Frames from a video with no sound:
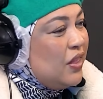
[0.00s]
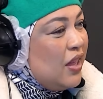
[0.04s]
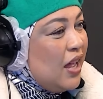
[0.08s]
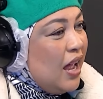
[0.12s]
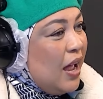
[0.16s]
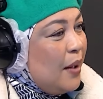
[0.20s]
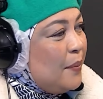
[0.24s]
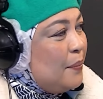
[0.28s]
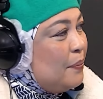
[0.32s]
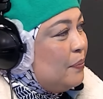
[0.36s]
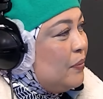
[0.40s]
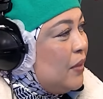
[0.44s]

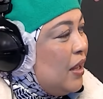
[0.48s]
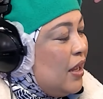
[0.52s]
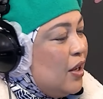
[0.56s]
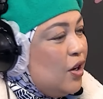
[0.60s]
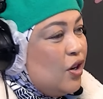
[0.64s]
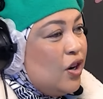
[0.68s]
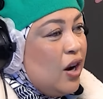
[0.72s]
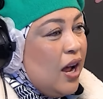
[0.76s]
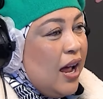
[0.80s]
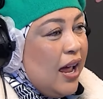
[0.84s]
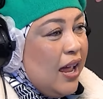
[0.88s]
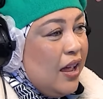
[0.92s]
I
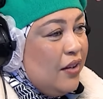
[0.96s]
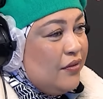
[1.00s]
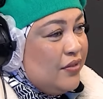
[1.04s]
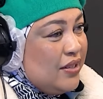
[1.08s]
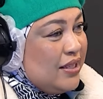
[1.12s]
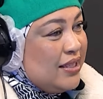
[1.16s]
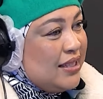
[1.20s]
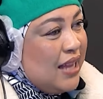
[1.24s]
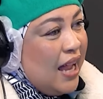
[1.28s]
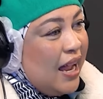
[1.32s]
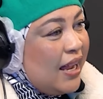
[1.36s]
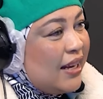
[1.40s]
have a
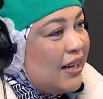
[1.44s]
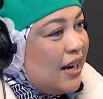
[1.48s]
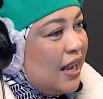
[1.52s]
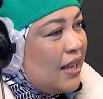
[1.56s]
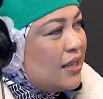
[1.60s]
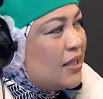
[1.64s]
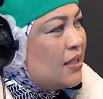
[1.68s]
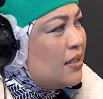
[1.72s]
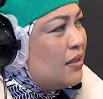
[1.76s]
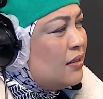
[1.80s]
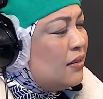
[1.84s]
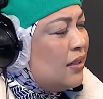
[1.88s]
side
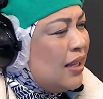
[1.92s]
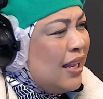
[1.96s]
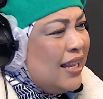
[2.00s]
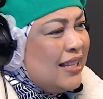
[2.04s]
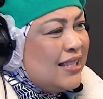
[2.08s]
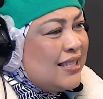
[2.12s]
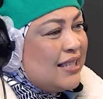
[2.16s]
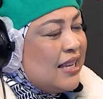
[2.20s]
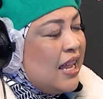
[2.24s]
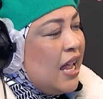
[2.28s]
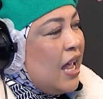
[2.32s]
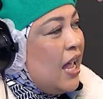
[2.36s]
hustle.
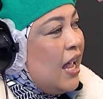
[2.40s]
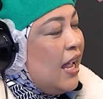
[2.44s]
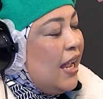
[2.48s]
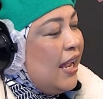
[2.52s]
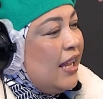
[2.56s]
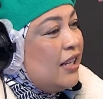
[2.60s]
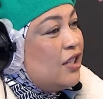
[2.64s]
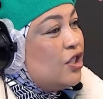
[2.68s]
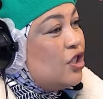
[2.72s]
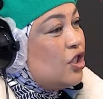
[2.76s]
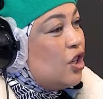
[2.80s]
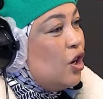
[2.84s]
It's
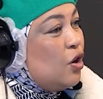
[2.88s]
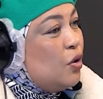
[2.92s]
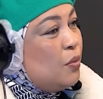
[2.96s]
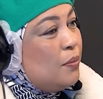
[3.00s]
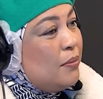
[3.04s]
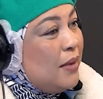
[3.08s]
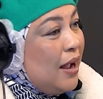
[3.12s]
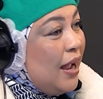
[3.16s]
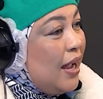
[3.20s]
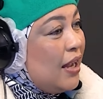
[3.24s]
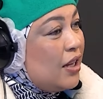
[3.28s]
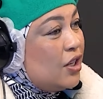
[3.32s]
so
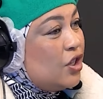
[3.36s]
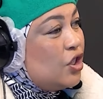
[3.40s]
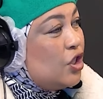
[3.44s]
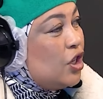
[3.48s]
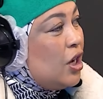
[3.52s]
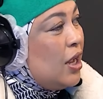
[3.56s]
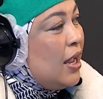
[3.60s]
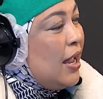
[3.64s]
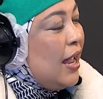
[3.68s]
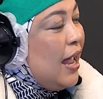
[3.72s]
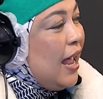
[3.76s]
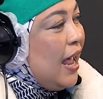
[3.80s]
much.
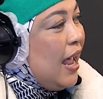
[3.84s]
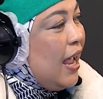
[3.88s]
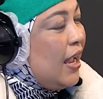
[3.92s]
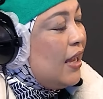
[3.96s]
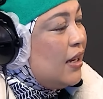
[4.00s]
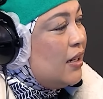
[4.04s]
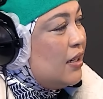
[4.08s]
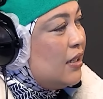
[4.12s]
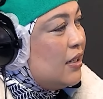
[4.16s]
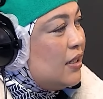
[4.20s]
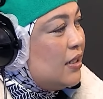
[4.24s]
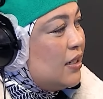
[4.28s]

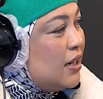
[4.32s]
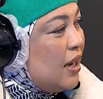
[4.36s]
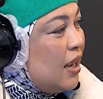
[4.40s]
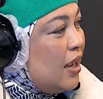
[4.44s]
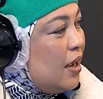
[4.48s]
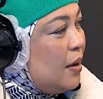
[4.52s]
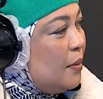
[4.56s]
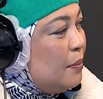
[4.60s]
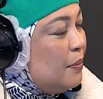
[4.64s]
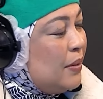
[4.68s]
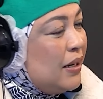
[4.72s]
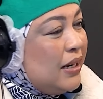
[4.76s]
And
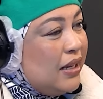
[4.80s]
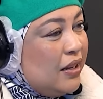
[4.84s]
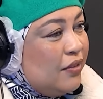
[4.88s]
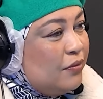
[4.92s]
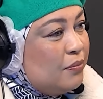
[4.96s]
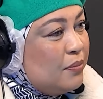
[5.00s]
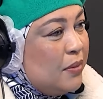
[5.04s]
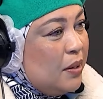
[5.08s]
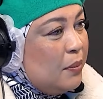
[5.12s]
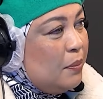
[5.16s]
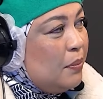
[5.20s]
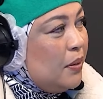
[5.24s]

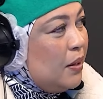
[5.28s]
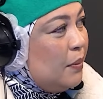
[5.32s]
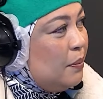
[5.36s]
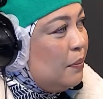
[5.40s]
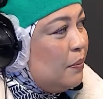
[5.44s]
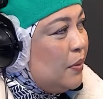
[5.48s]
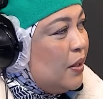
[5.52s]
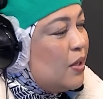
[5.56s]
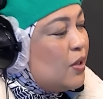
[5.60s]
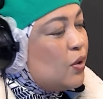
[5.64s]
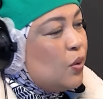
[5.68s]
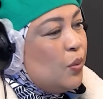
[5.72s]
believe me,
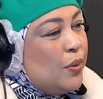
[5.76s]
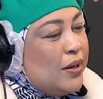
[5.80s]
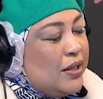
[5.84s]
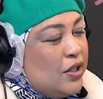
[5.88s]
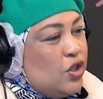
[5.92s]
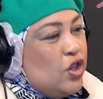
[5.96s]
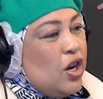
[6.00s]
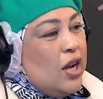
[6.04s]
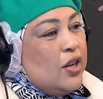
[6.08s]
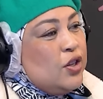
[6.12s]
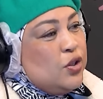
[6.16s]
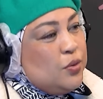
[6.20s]
there's always
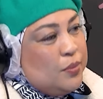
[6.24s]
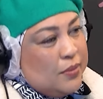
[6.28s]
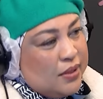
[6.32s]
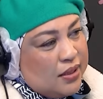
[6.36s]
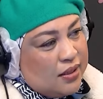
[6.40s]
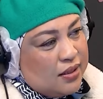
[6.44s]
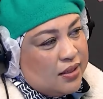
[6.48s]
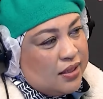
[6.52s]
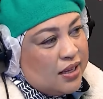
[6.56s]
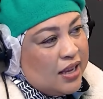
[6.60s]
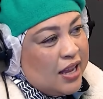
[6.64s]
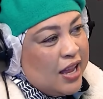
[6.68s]

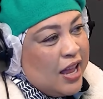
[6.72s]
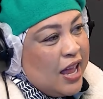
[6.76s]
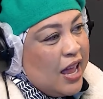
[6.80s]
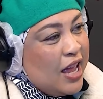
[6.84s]
judgments.